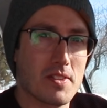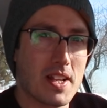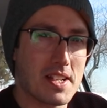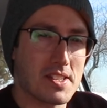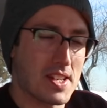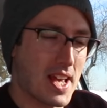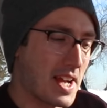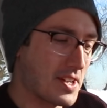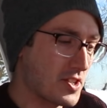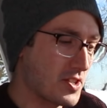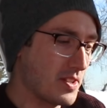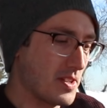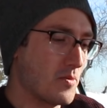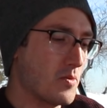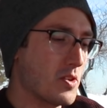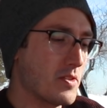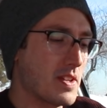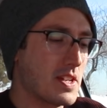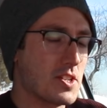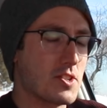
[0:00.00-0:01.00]
That's actually
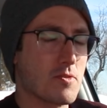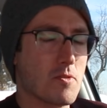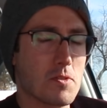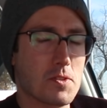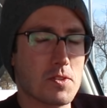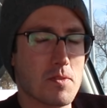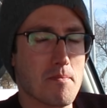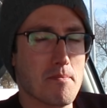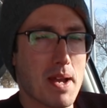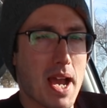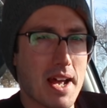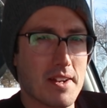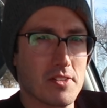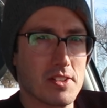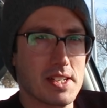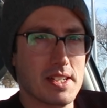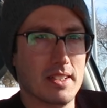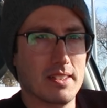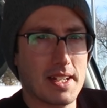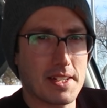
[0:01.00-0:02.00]
where they store some
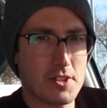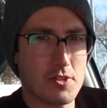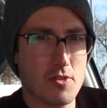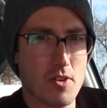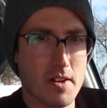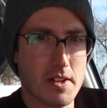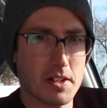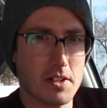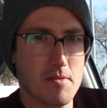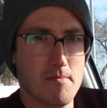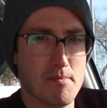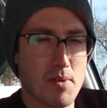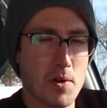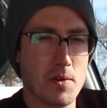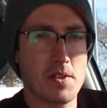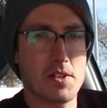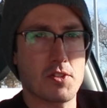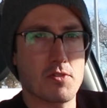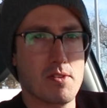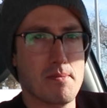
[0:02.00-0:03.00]
battery and electronic
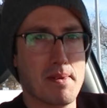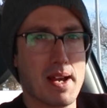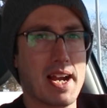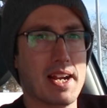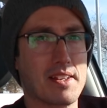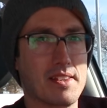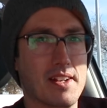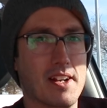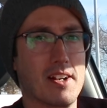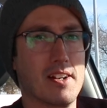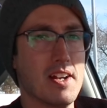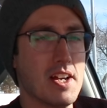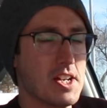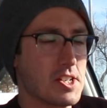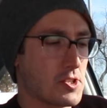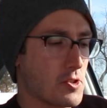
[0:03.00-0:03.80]
componentry back there.